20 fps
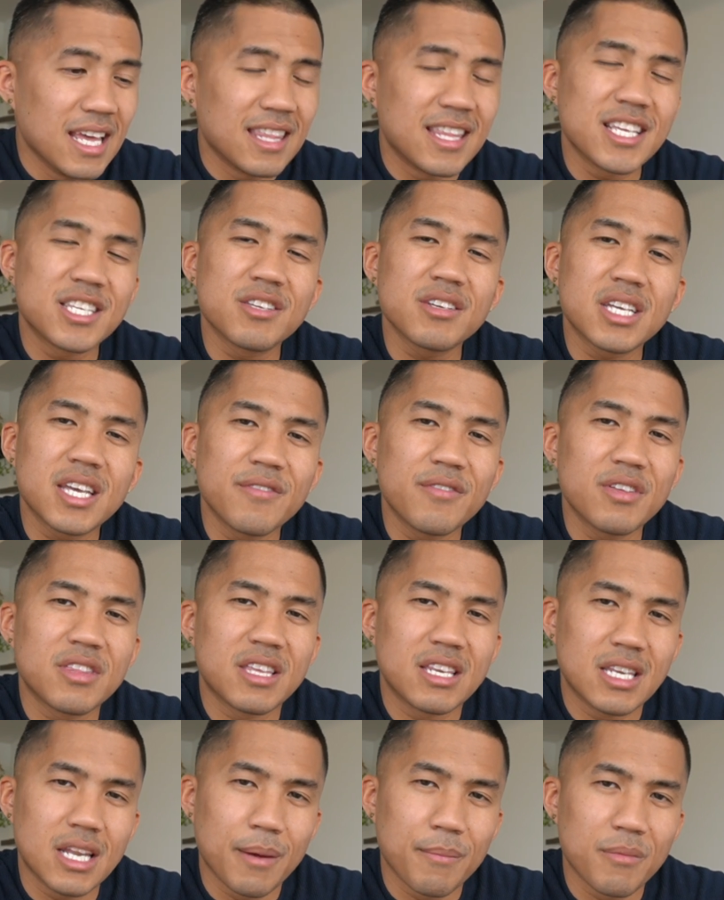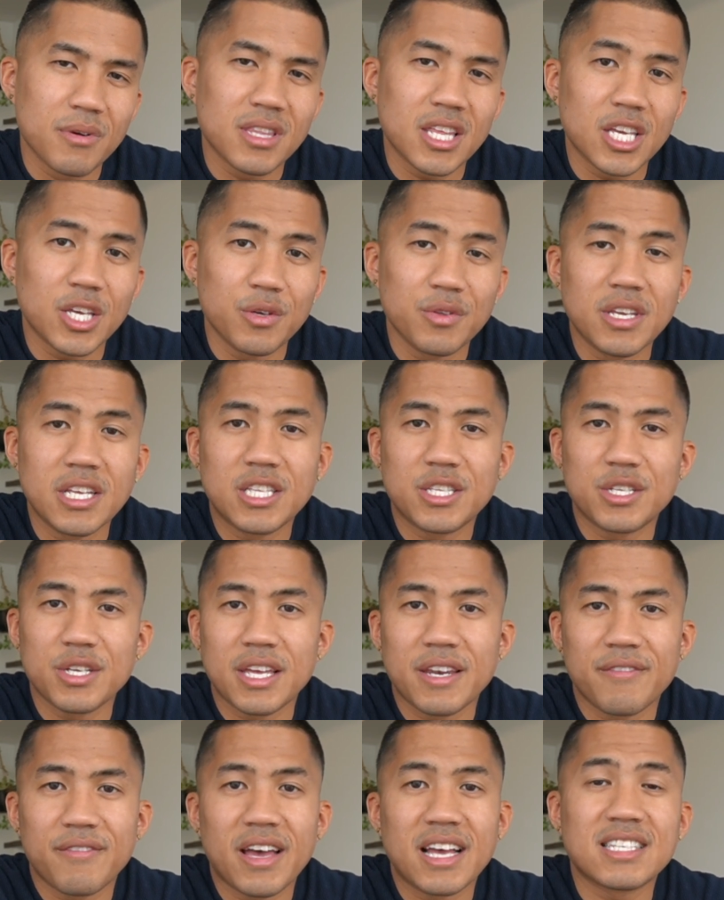this will give you the number that you need to
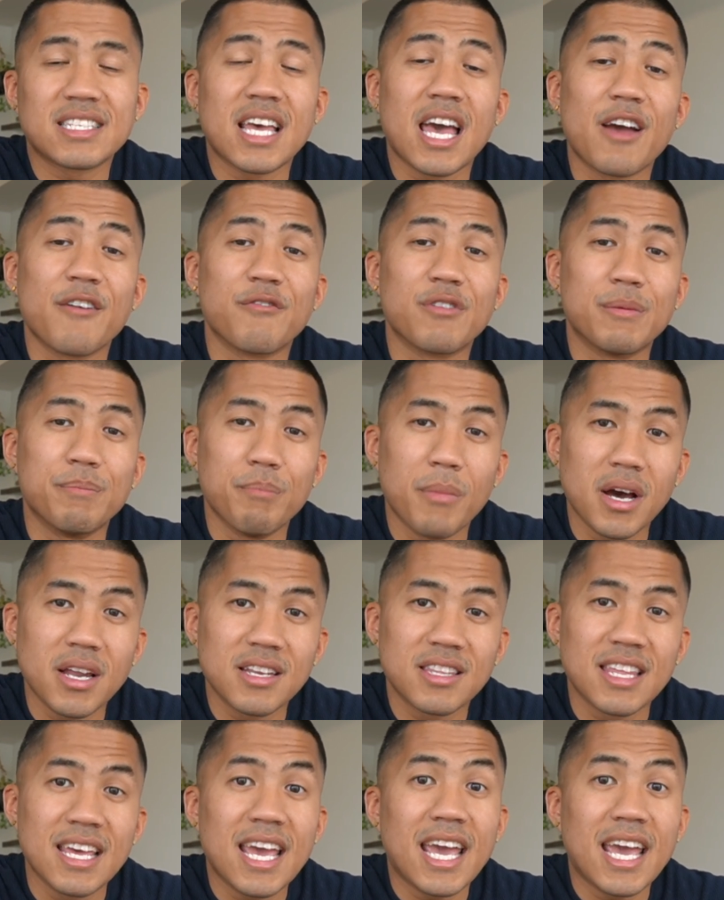invest every month